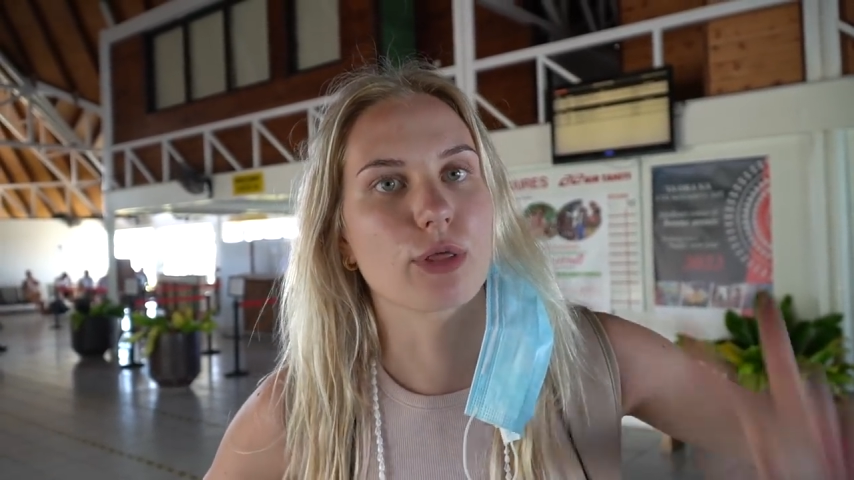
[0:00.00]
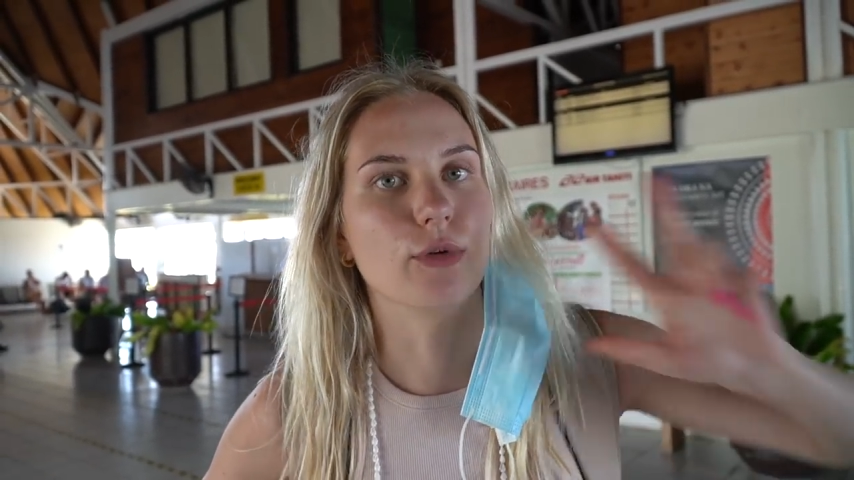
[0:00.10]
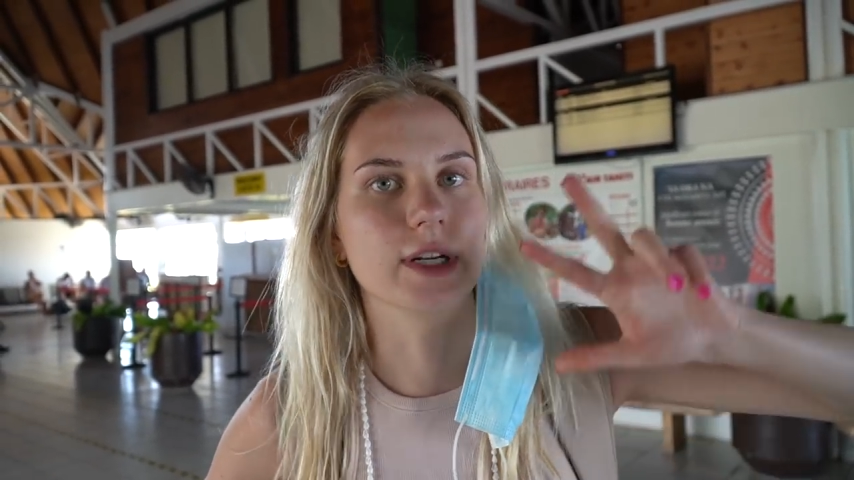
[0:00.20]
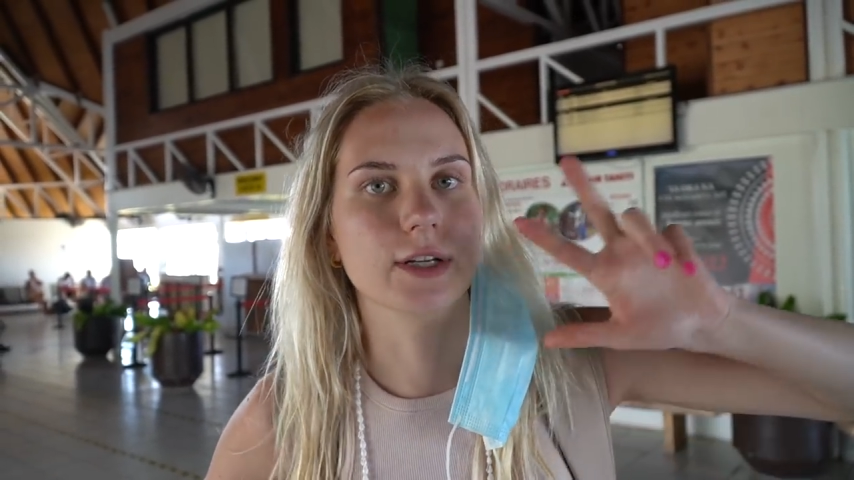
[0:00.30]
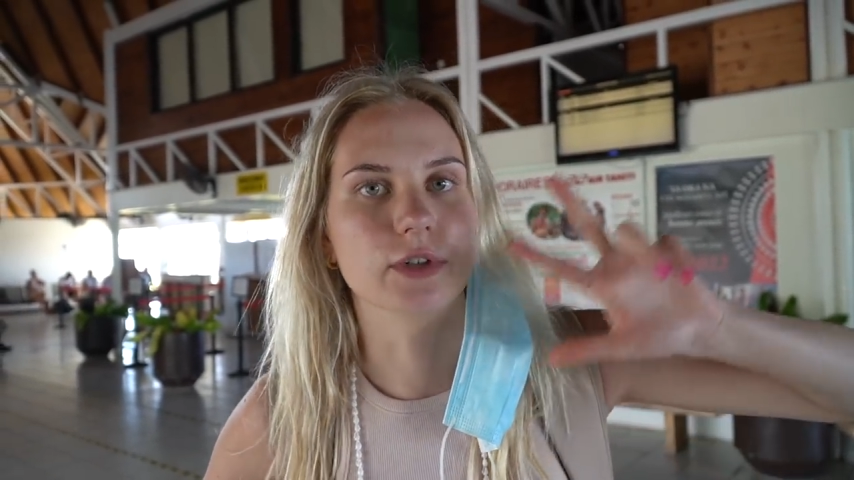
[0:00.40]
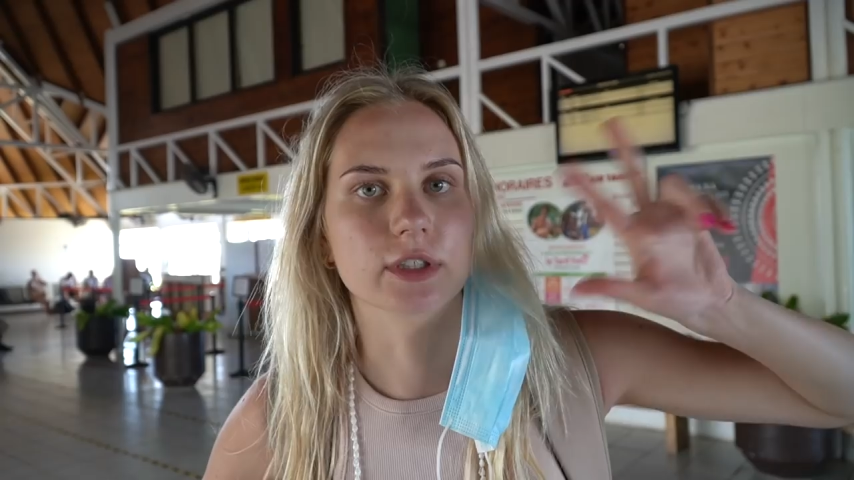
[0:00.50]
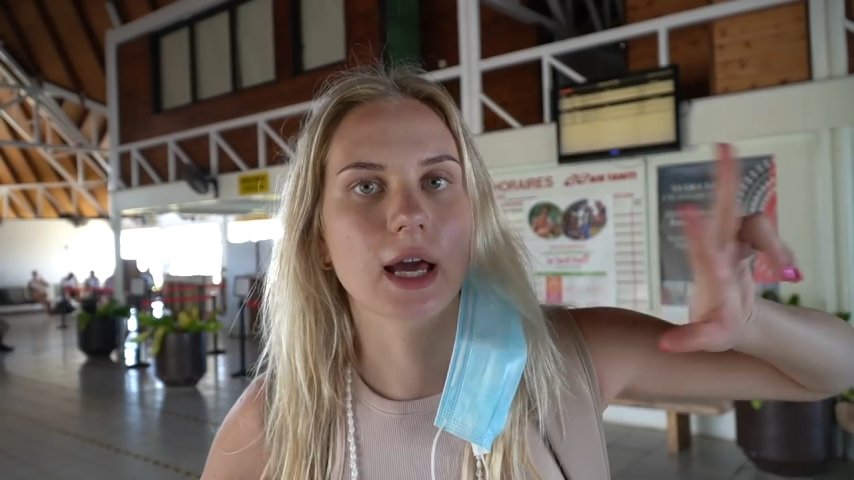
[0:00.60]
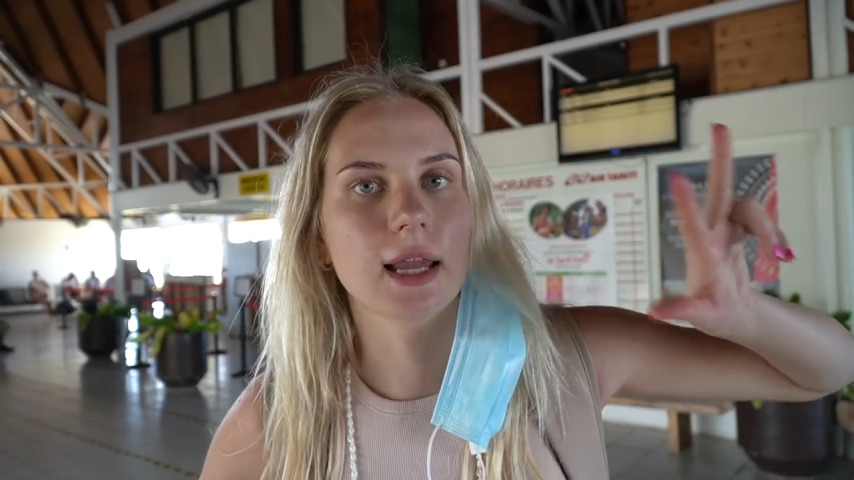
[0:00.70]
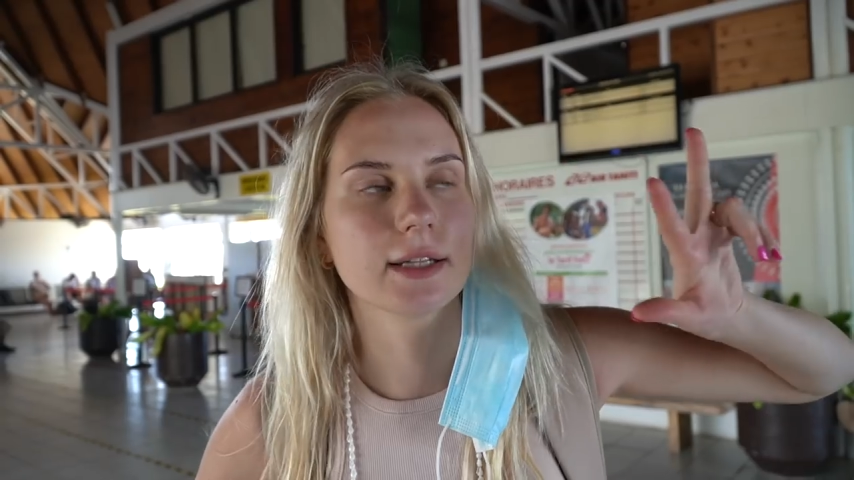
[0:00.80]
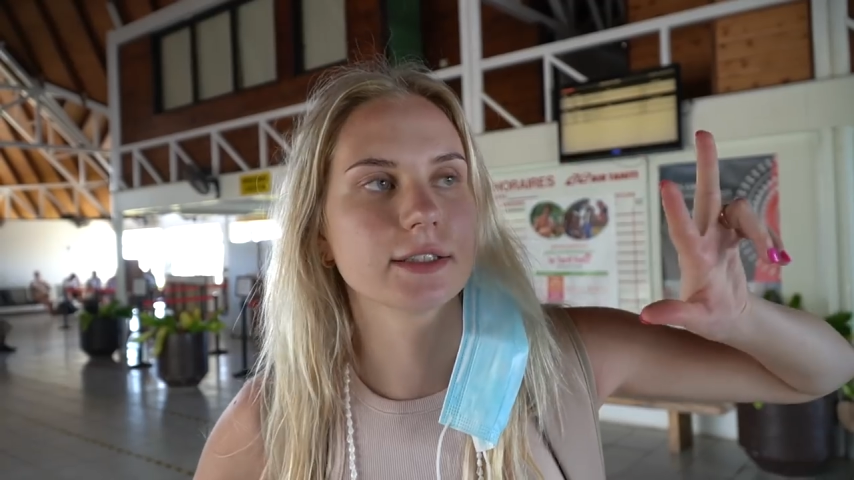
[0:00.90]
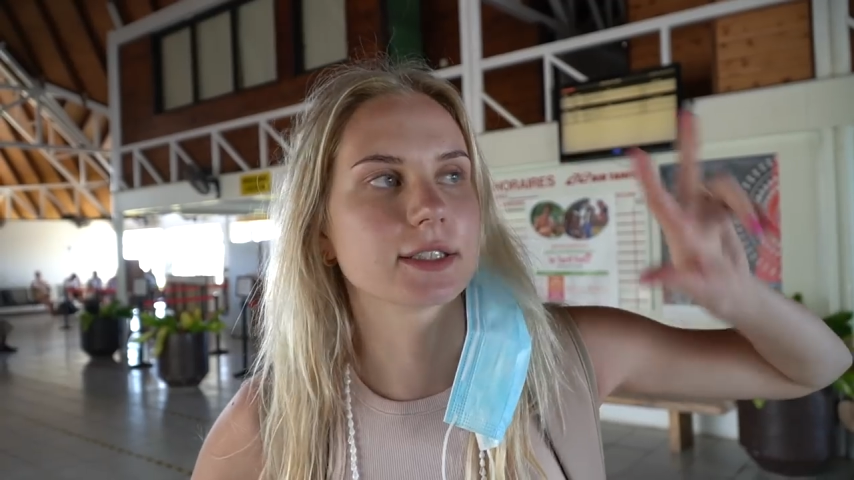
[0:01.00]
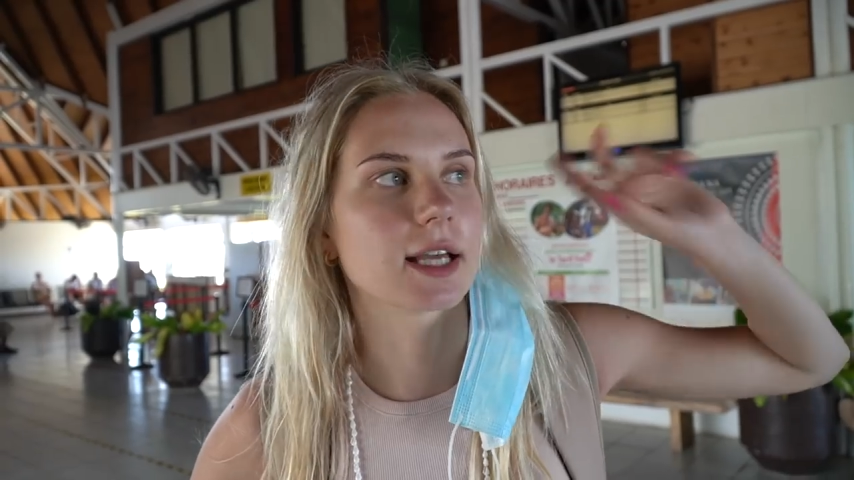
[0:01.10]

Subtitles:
3 different islands,